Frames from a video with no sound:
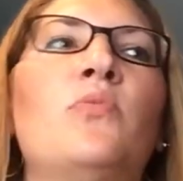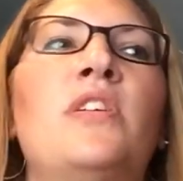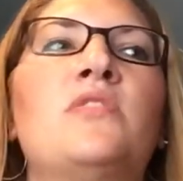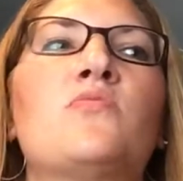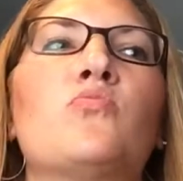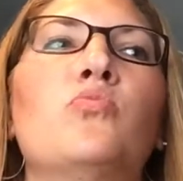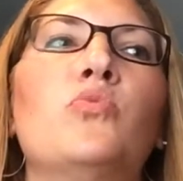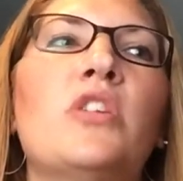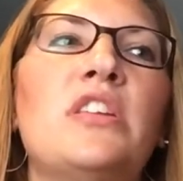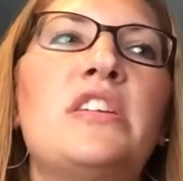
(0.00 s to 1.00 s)
is
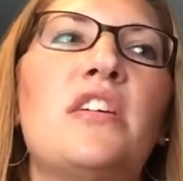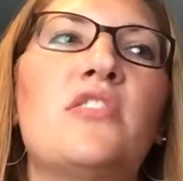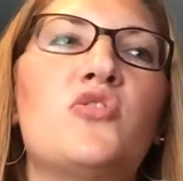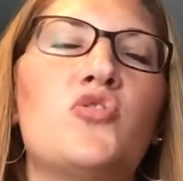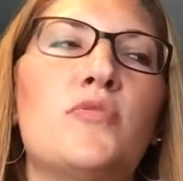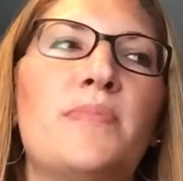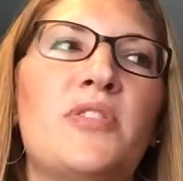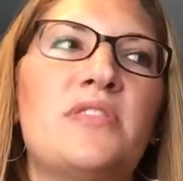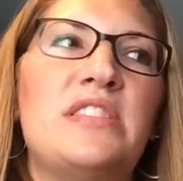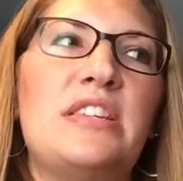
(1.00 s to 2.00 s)
really a
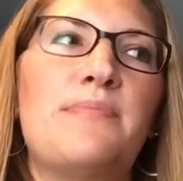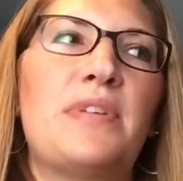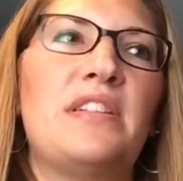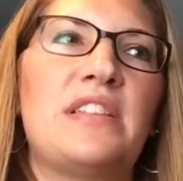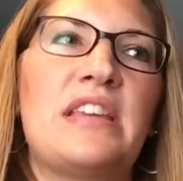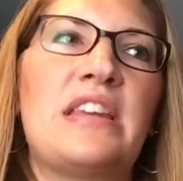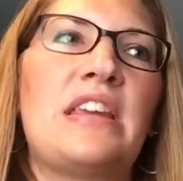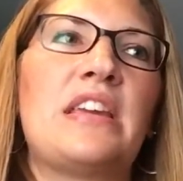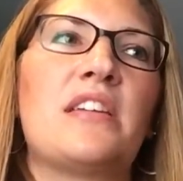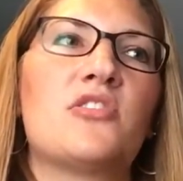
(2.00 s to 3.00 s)
super deep
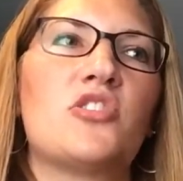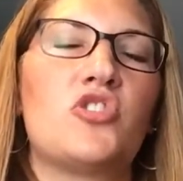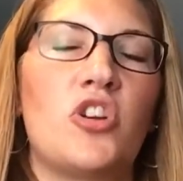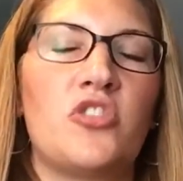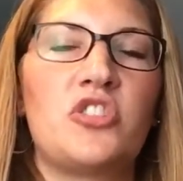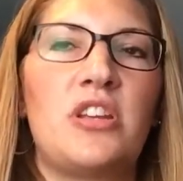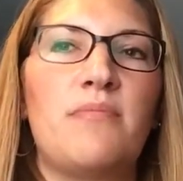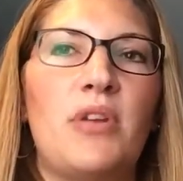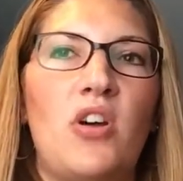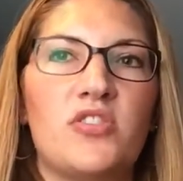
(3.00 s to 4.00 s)
cleaning
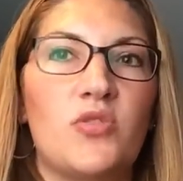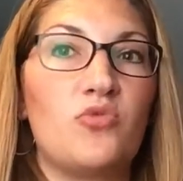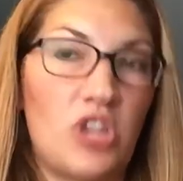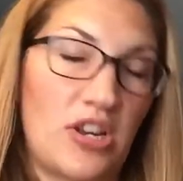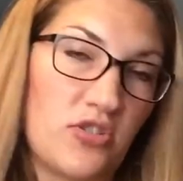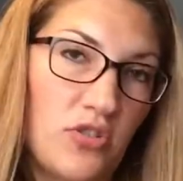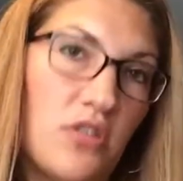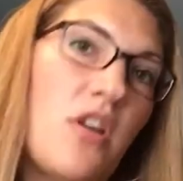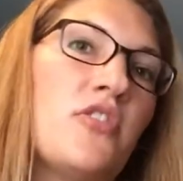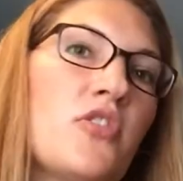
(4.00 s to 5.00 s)
detergent but also gentle
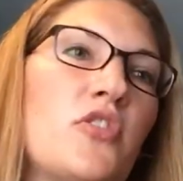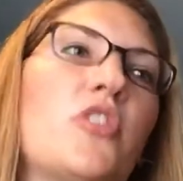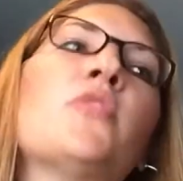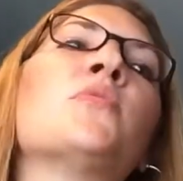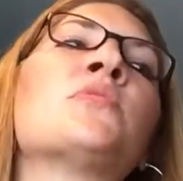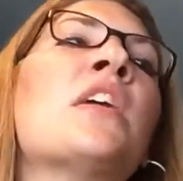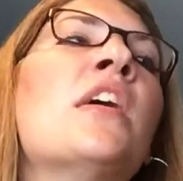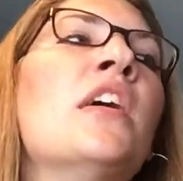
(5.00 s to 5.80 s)
on your clothes.